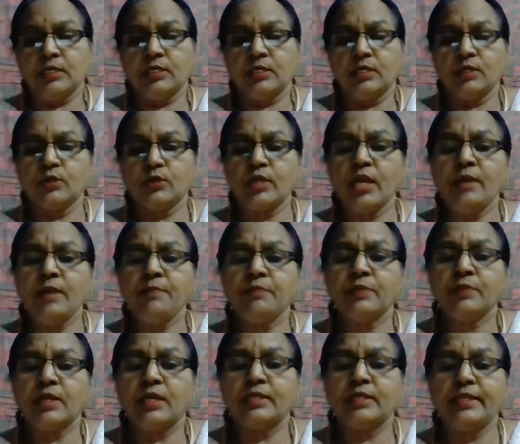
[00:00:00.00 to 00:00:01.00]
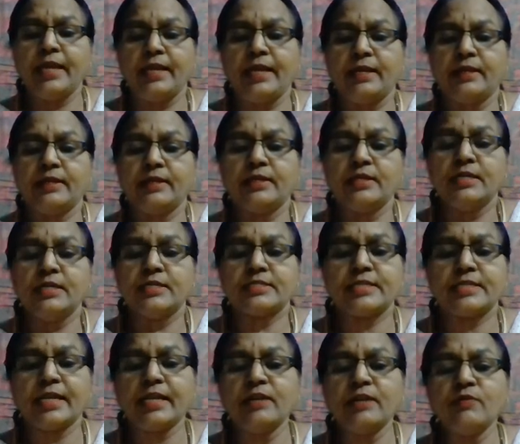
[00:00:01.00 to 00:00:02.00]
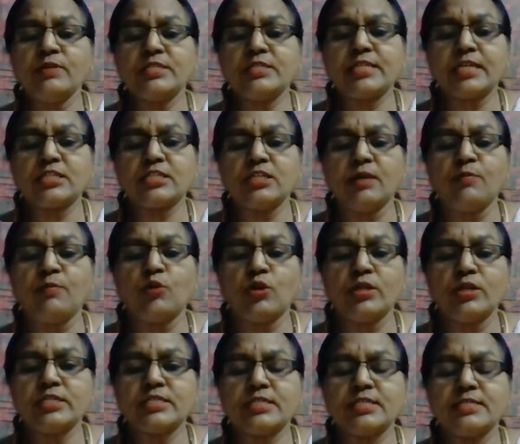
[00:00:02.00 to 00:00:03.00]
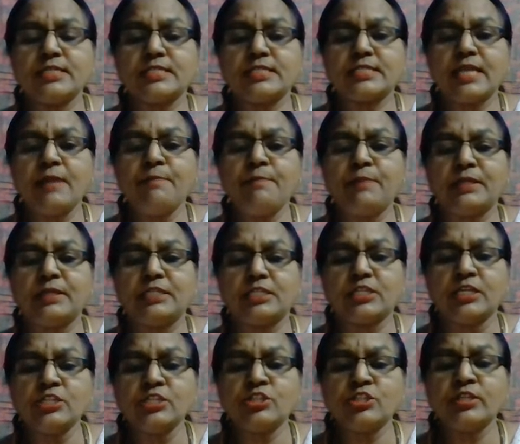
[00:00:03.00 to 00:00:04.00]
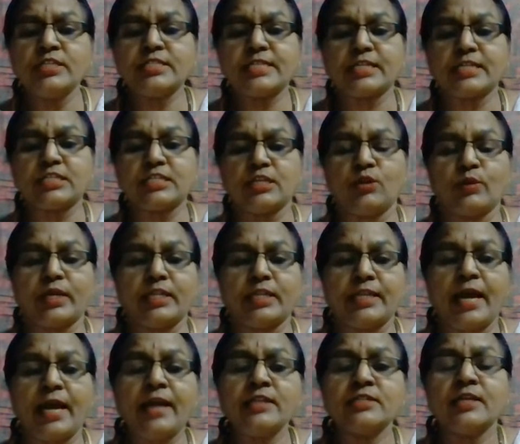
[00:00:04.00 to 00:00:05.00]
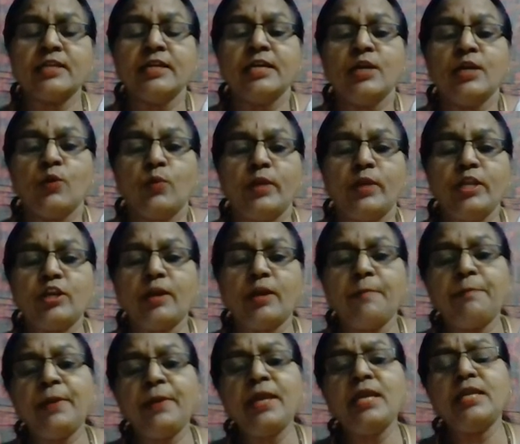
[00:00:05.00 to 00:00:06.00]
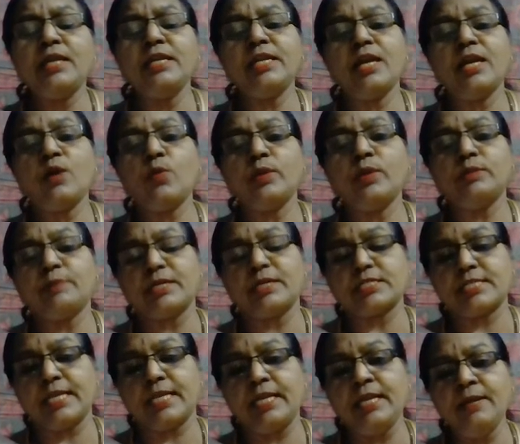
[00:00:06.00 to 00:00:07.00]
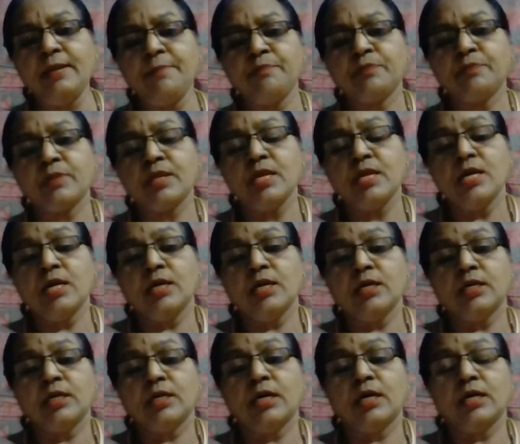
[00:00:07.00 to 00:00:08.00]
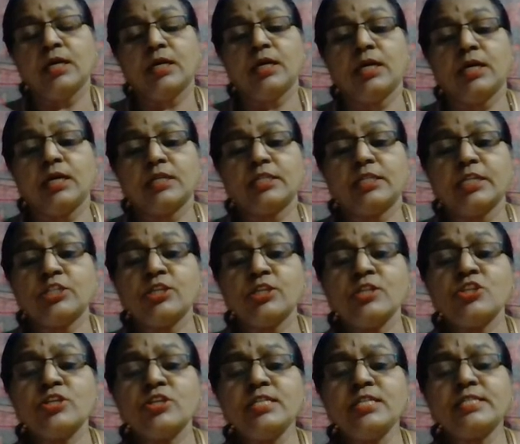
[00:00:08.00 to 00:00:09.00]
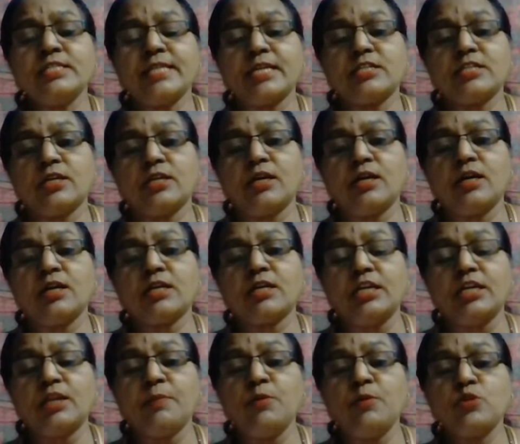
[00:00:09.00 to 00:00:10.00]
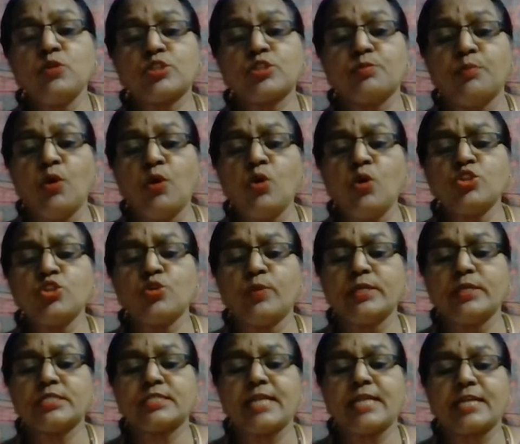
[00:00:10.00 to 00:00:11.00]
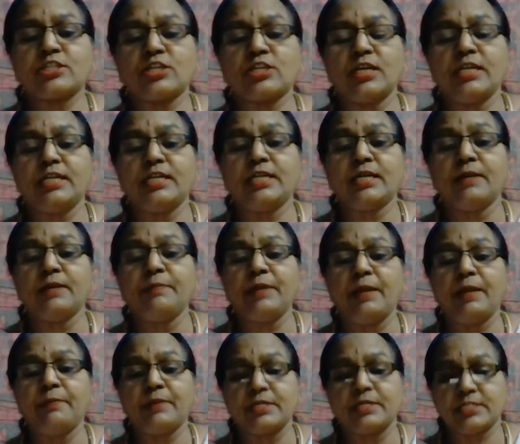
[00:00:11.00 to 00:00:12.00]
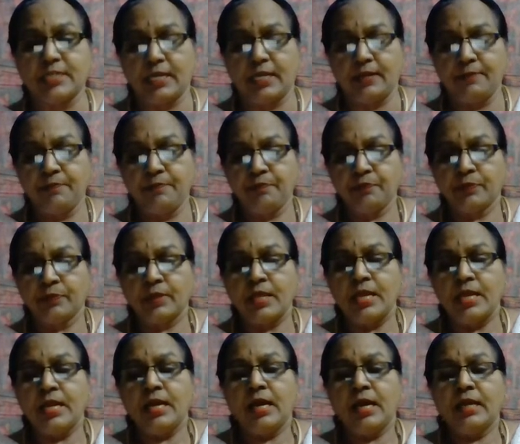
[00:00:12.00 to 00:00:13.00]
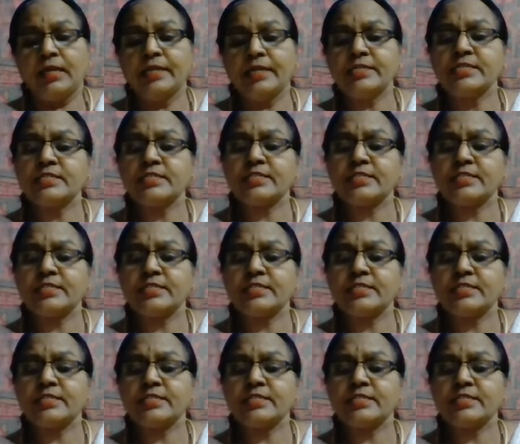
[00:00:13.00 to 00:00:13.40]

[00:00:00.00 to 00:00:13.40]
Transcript: Okay, then secondary sector more or less is the same, but the tertiary sector, look at that. When you compare India with Brazil, the tertiary sector contributes more towards national income in Brazil. Let us